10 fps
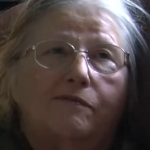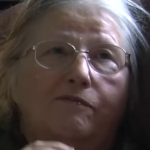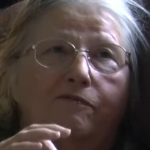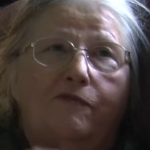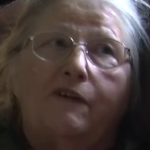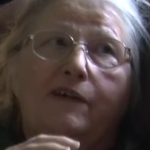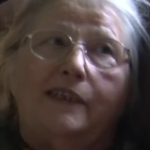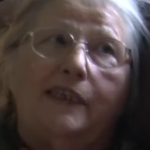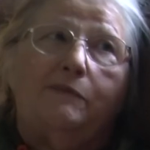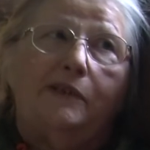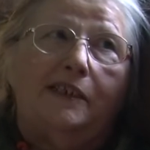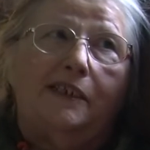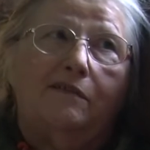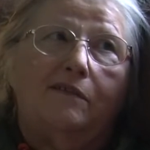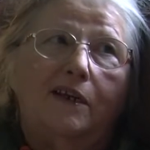very
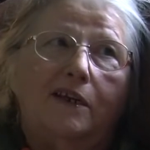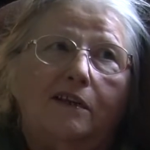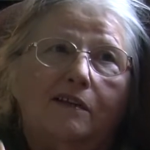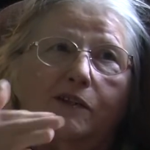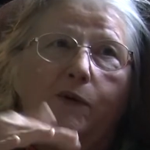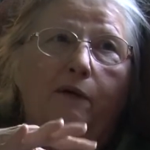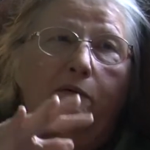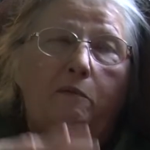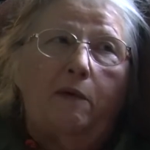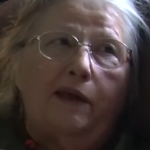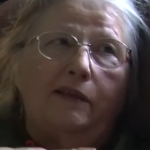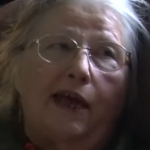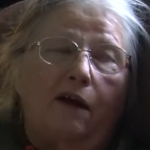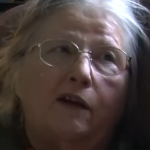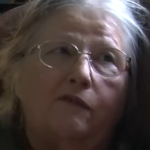limited. So I remained
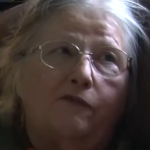down on